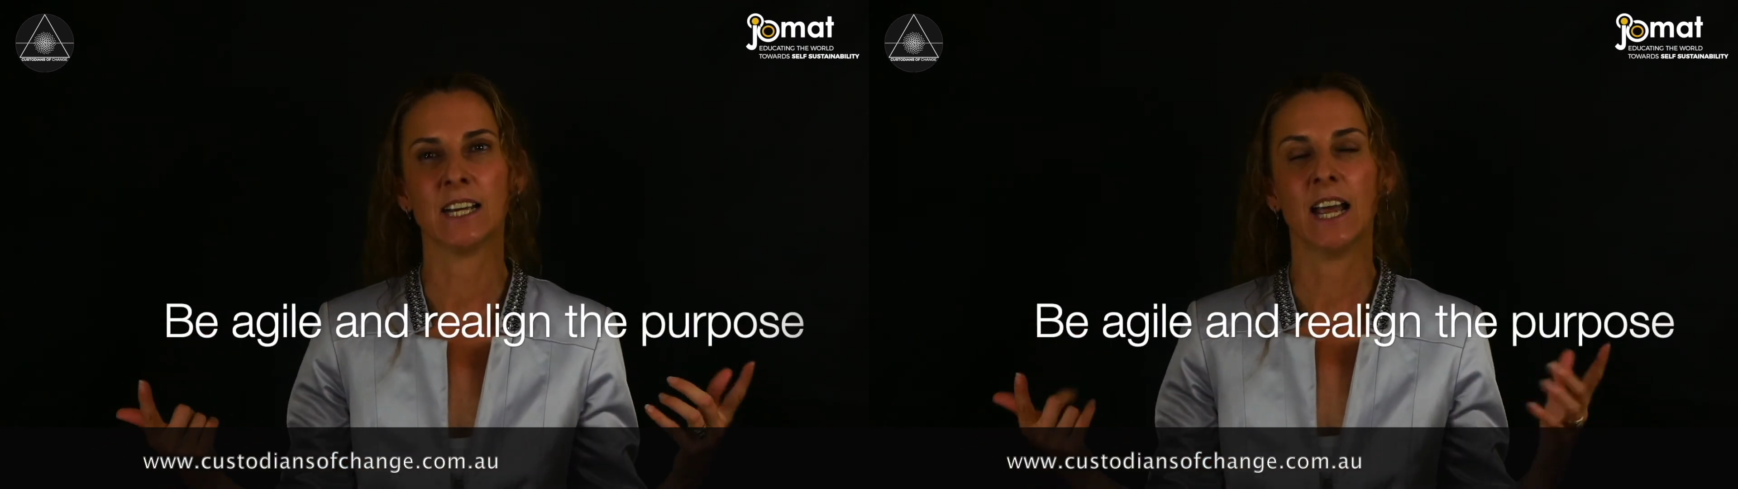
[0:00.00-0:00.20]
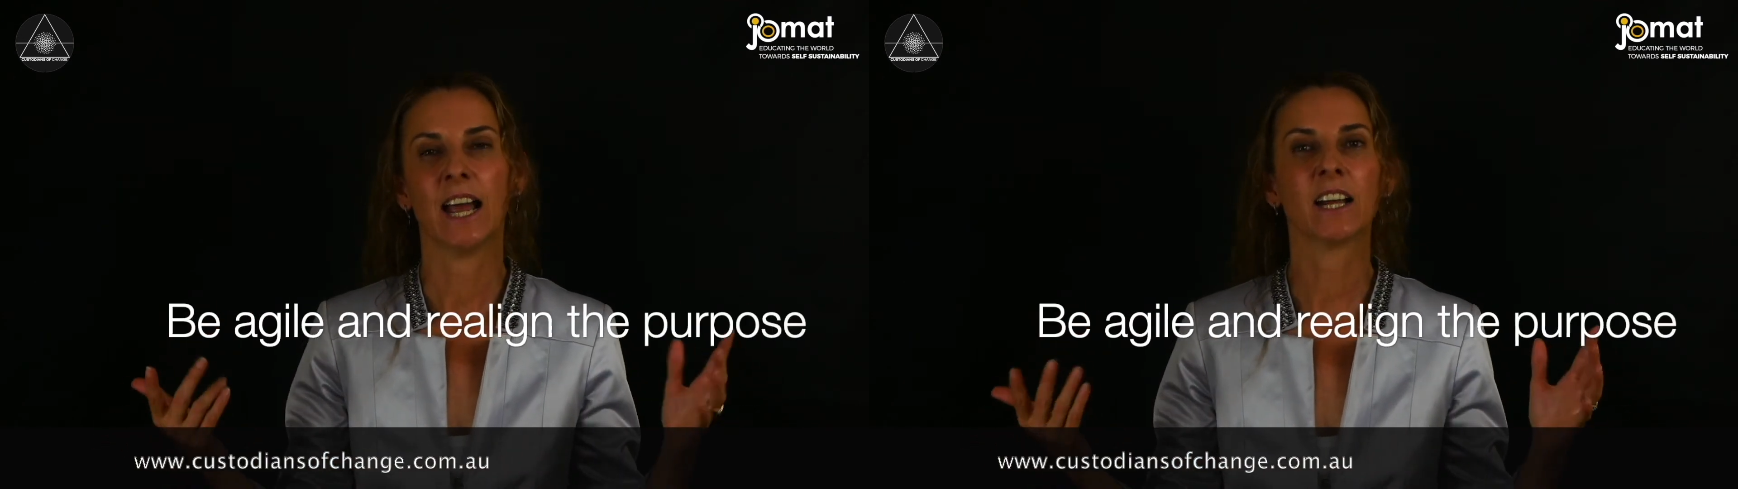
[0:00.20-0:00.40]

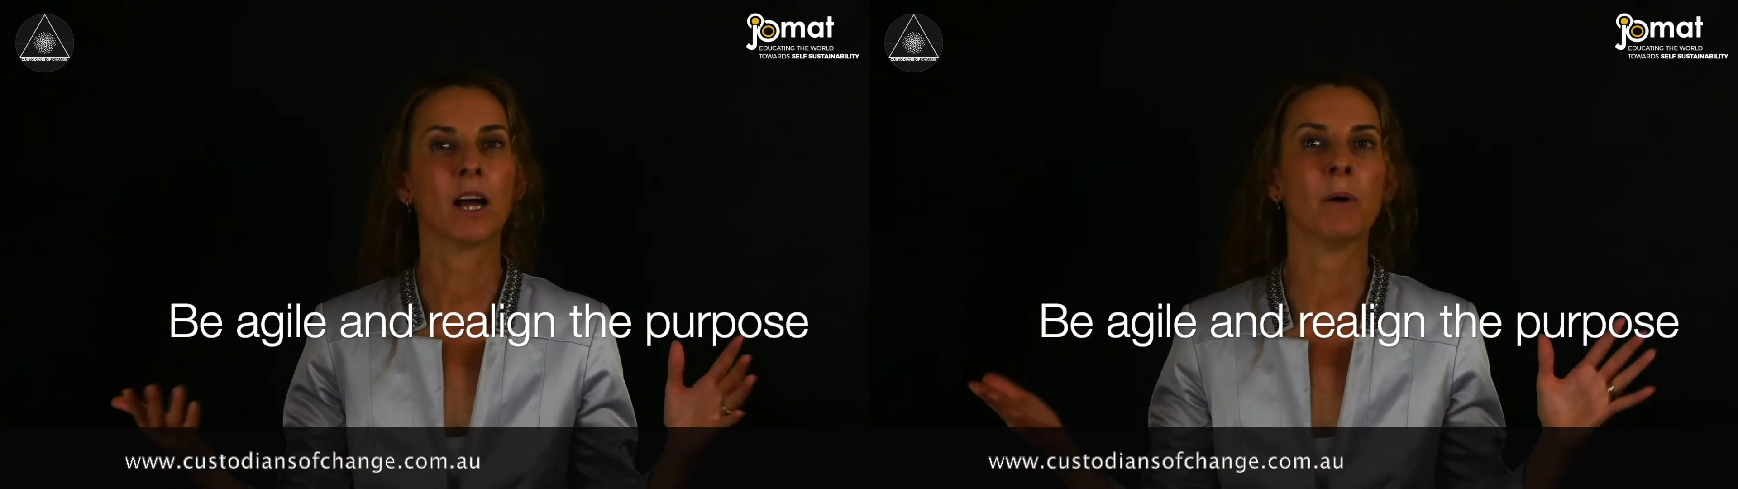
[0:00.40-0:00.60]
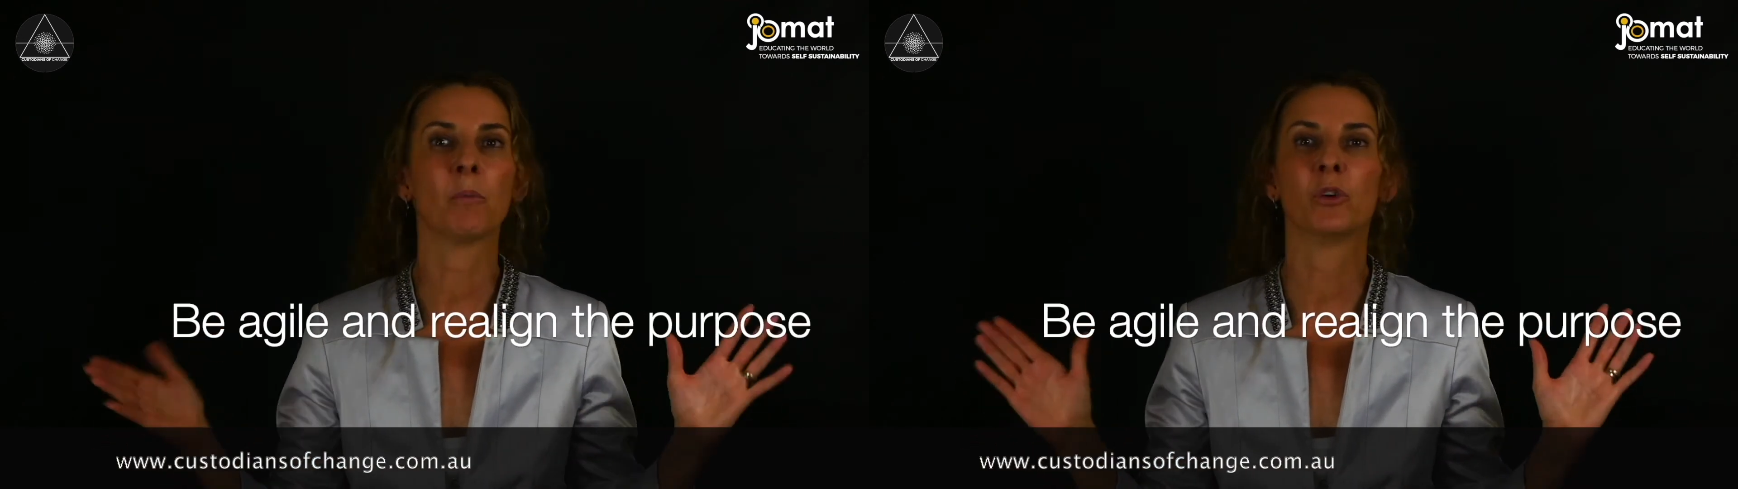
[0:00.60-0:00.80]
and come
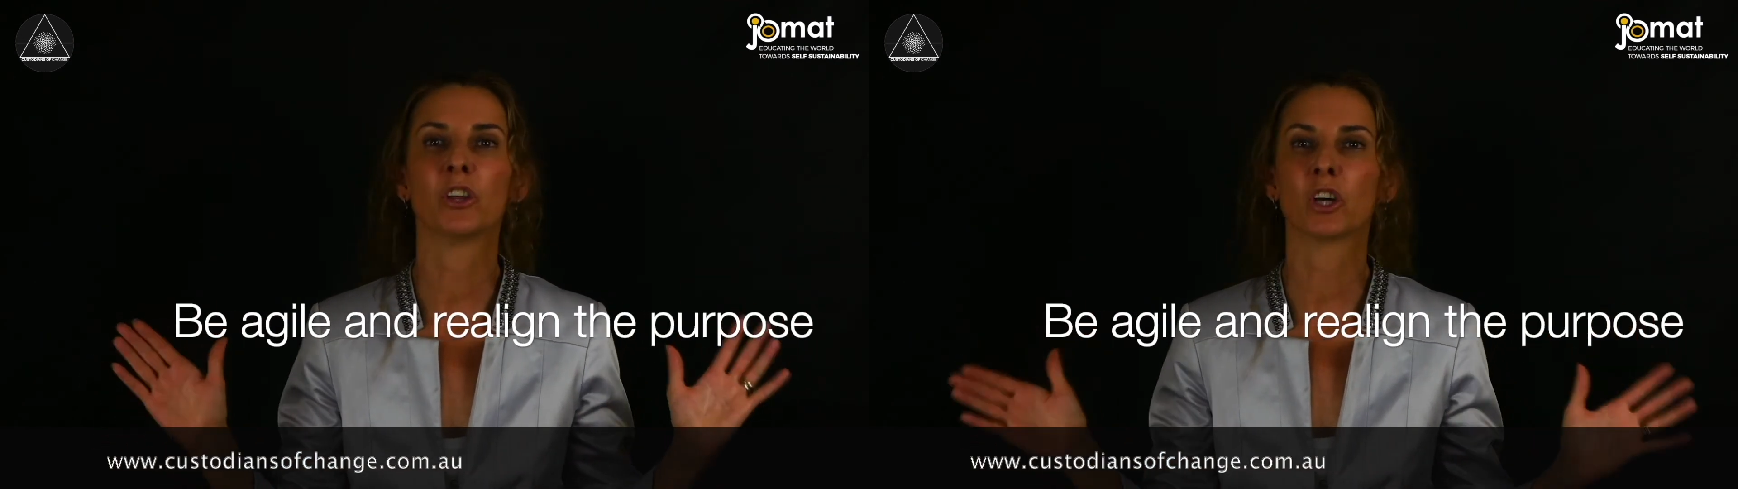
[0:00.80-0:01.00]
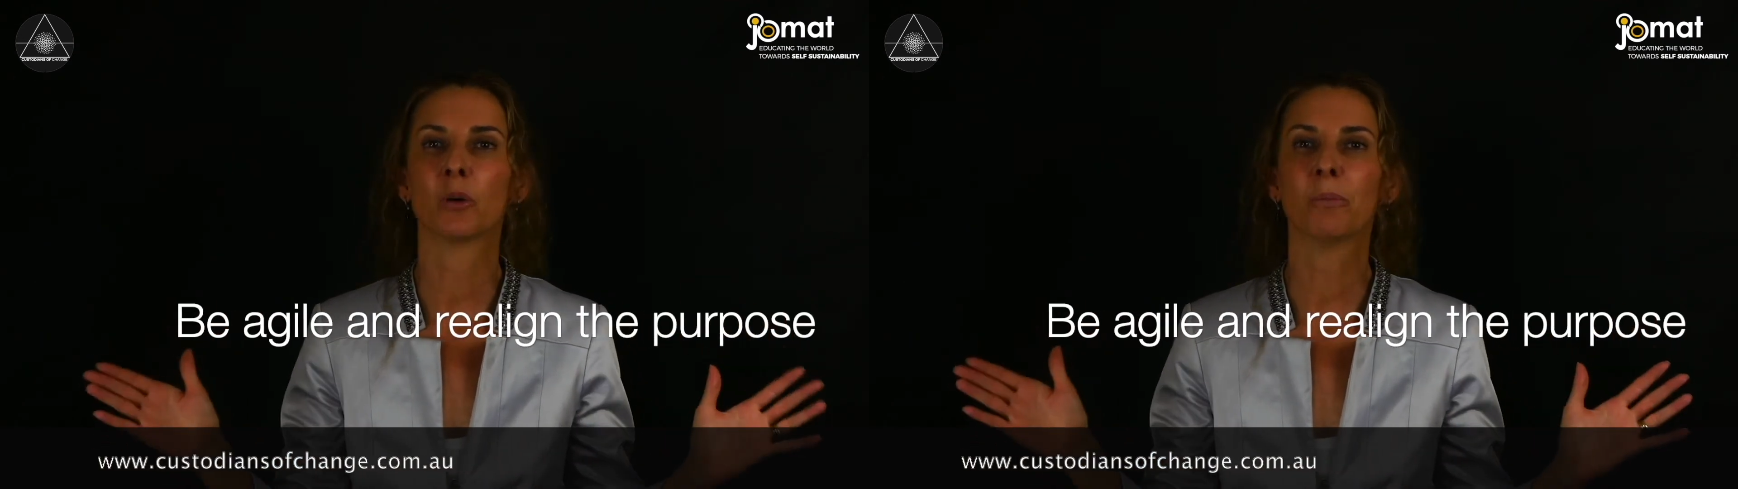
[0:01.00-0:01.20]
up with
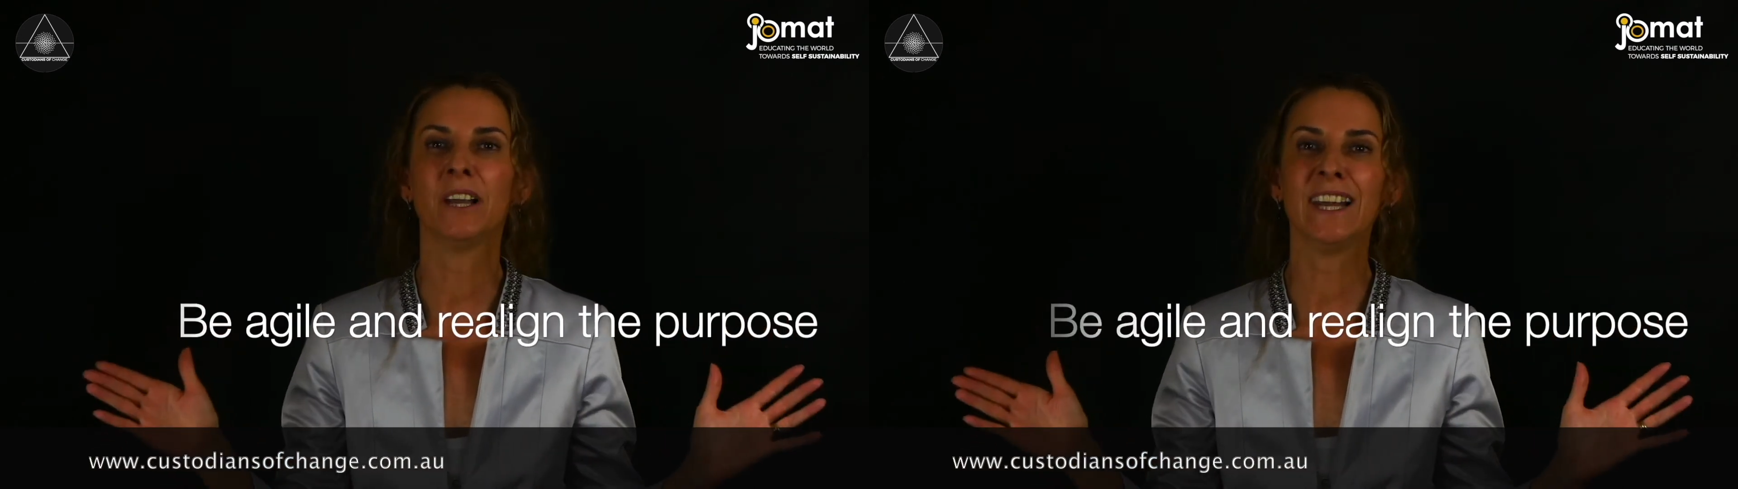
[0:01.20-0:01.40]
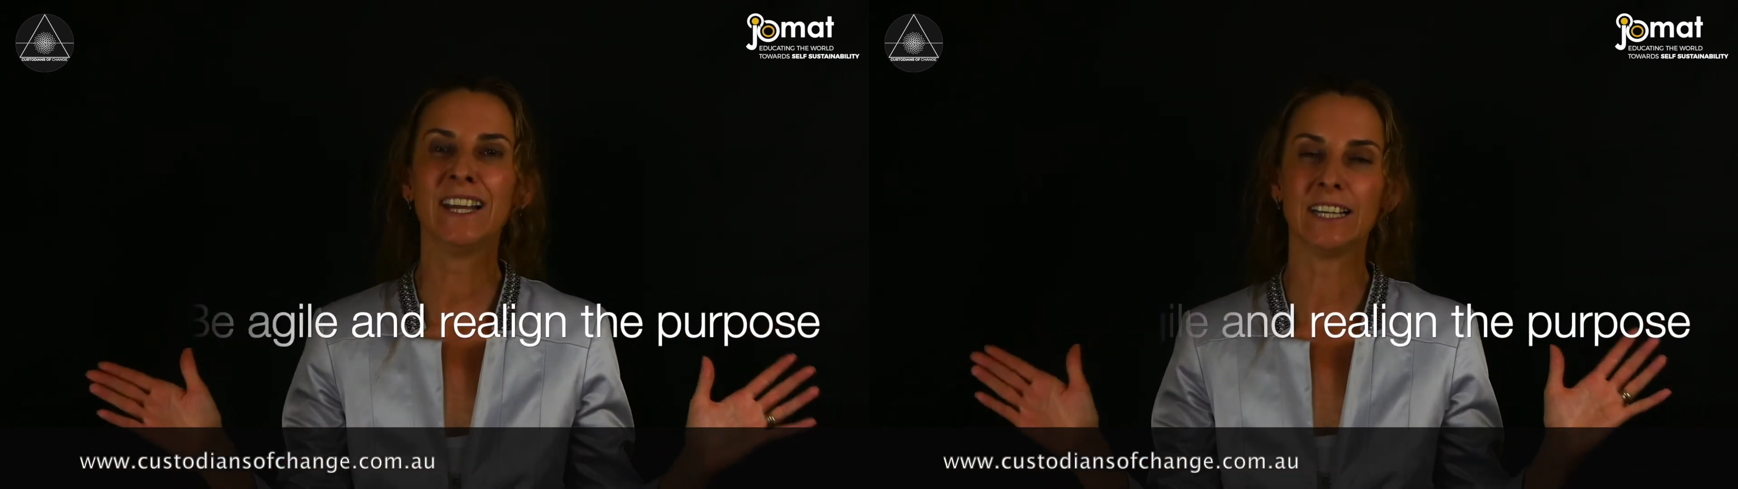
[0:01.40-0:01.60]
a
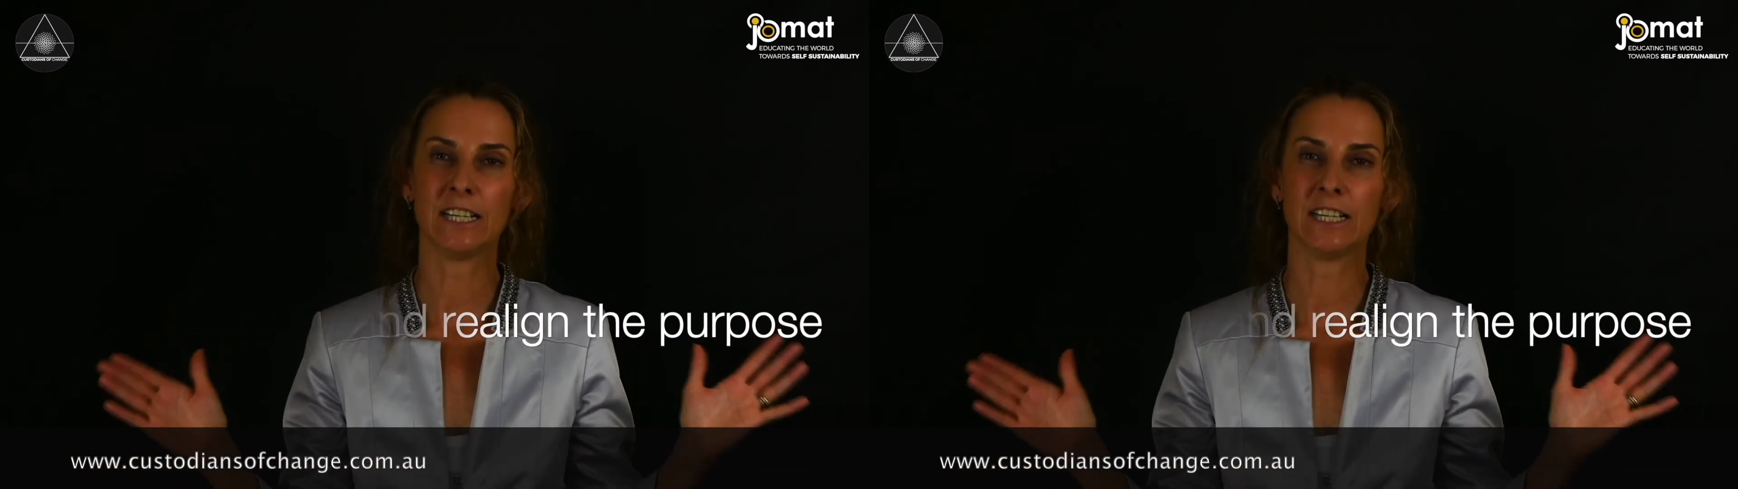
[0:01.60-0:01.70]
completely